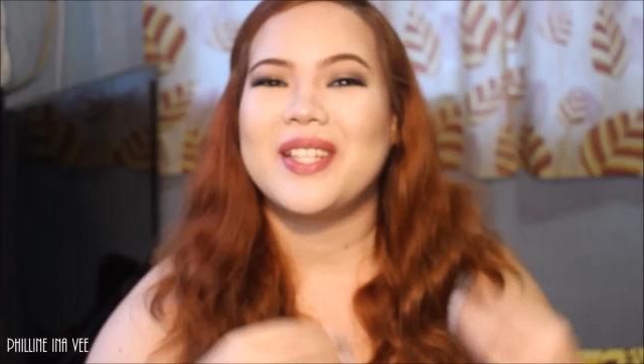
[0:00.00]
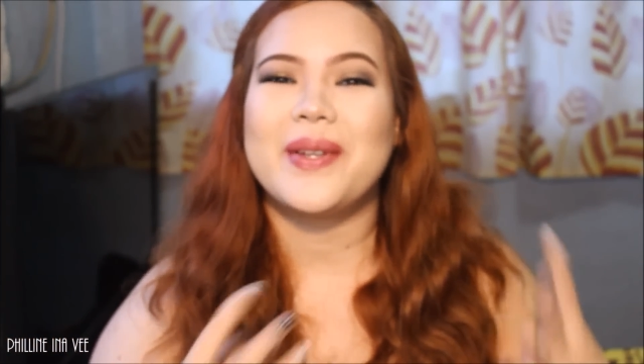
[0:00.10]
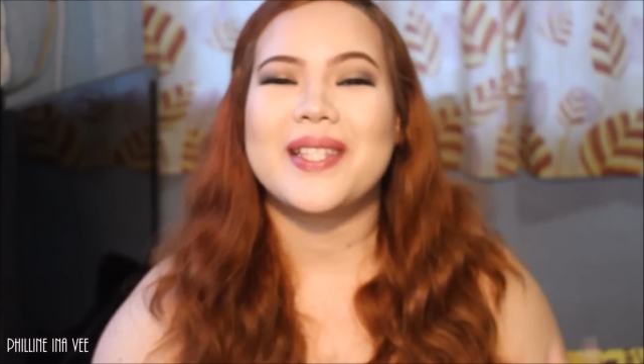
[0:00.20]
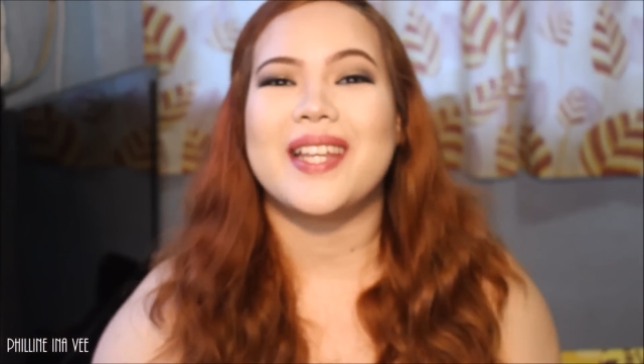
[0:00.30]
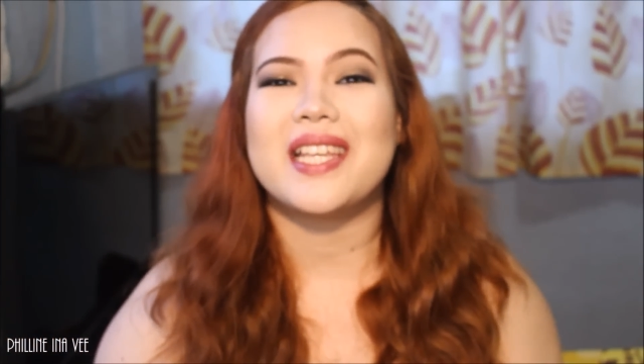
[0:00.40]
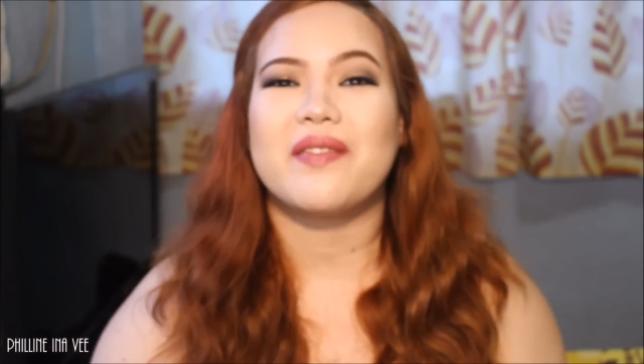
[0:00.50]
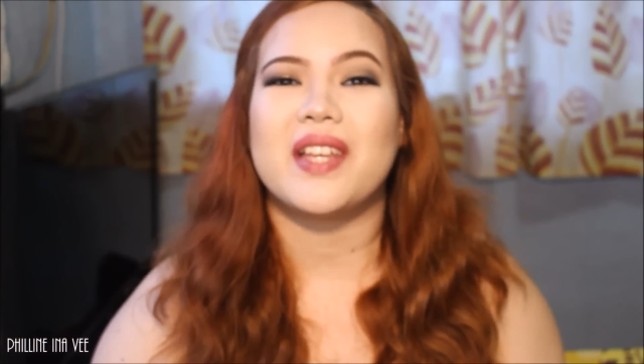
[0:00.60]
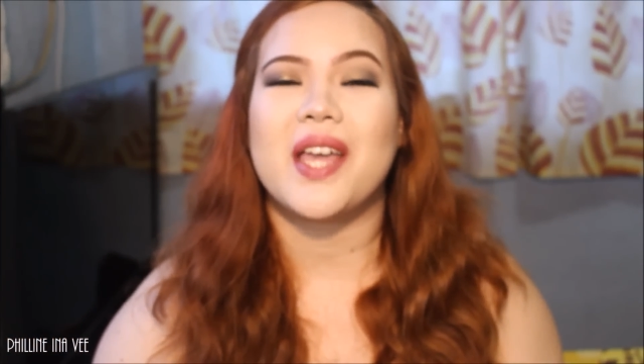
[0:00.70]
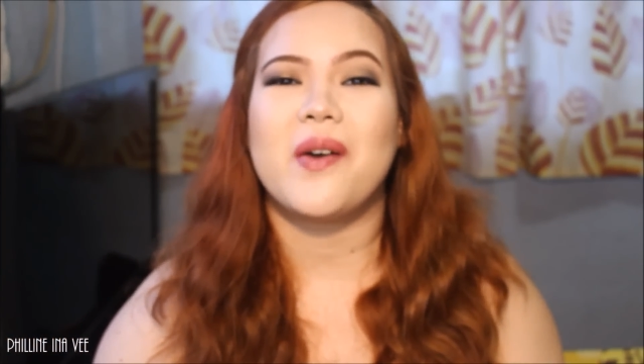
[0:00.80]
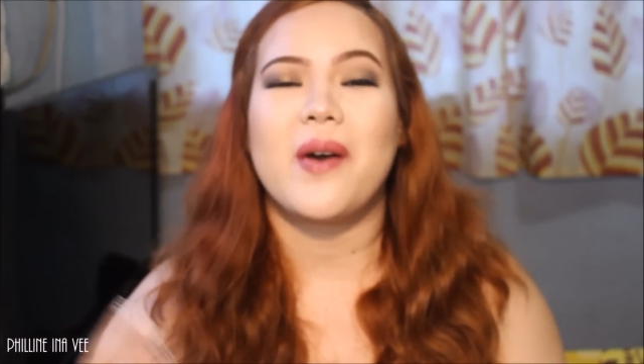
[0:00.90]
So in today's
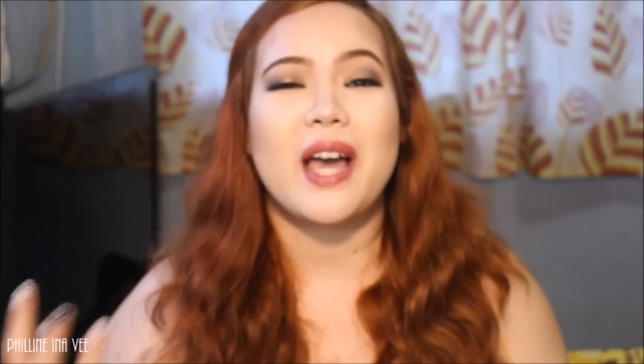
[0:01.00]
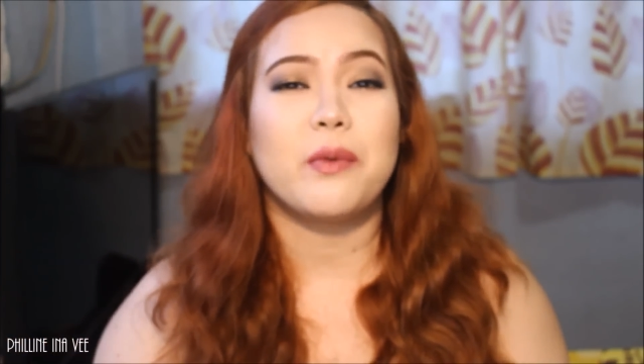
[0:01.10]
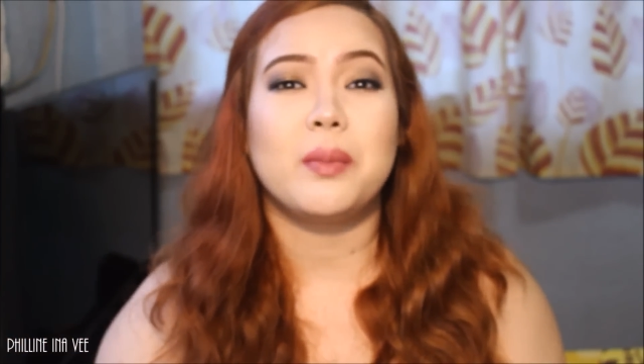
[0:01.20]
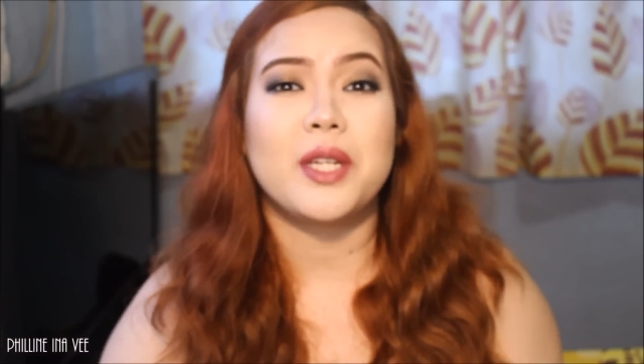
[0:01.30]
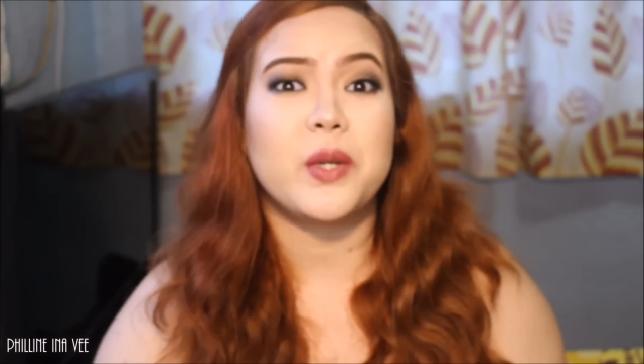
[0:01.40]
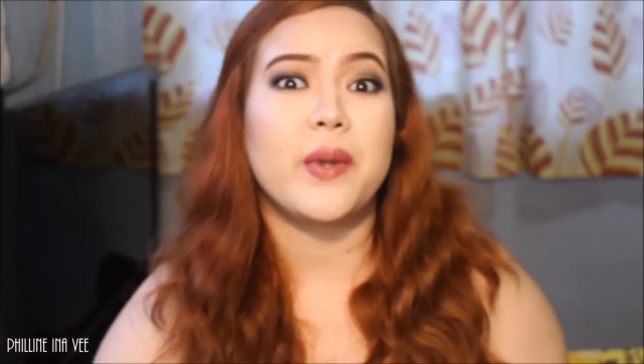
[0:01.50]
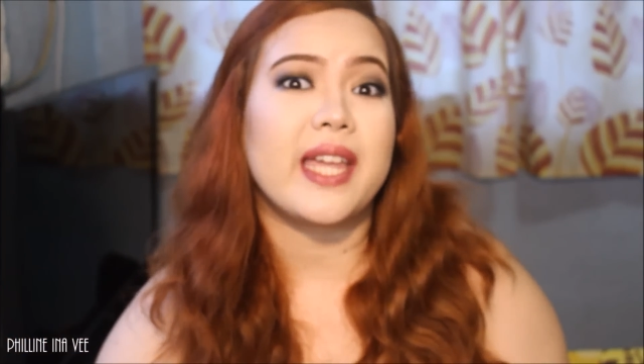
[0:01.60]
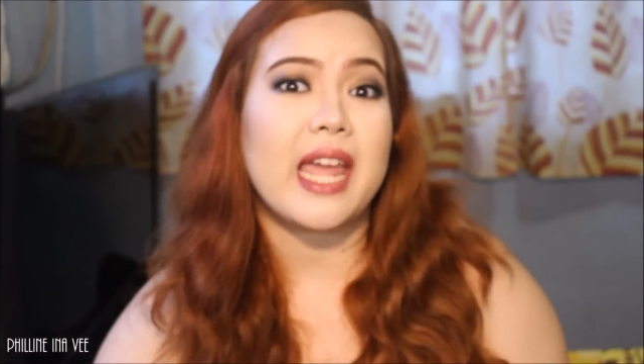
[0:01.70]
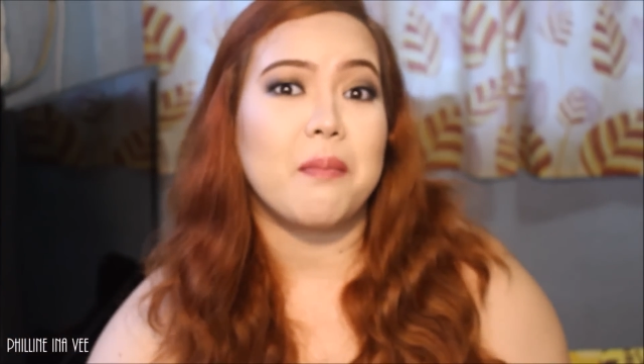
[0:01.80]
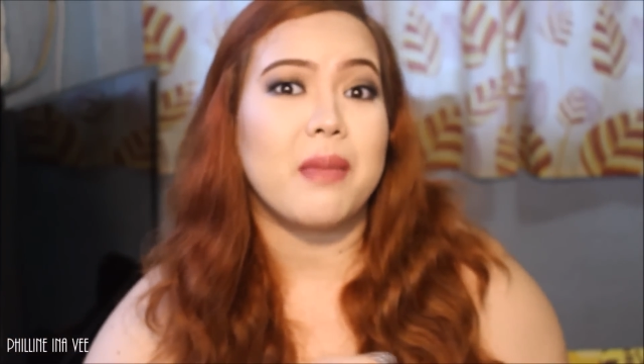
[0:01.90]
video, I will be
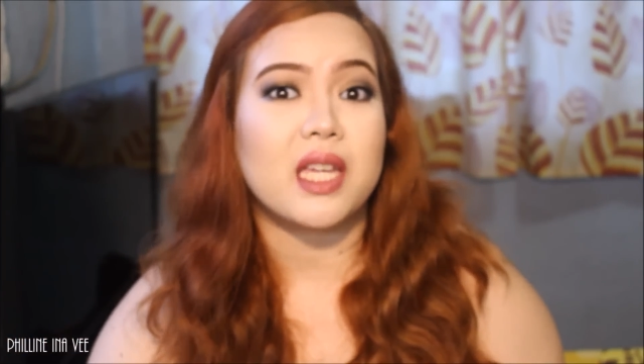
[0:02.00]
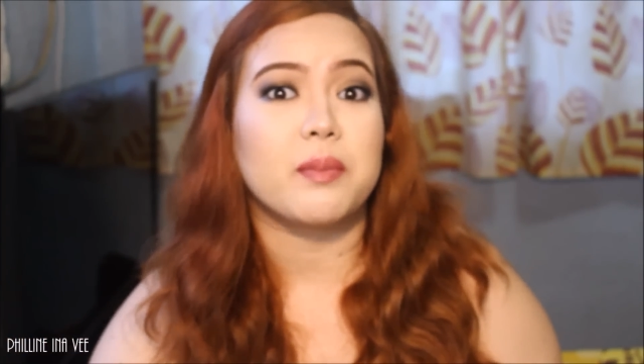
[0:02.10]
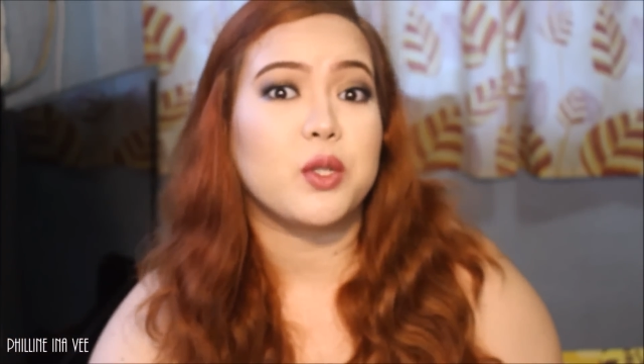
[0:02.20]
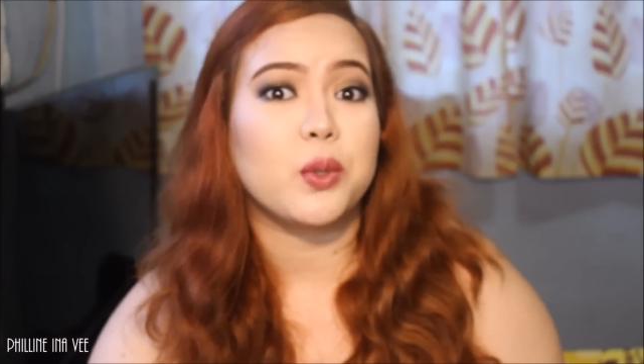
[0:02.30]
doing a makeup